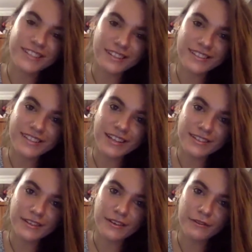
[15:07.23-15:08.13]
in the
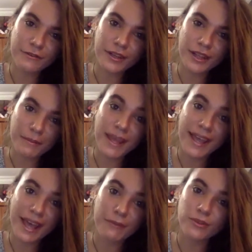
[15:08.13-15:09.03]
sense of really being
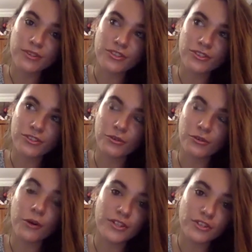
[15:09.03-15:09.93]
able to
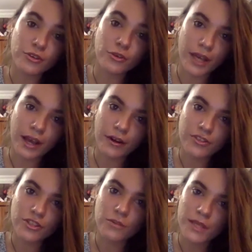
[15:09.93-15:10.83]
grow into who we are
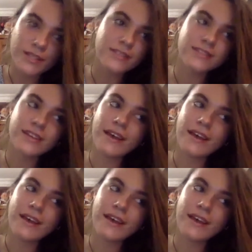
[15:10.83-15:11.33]
as humans,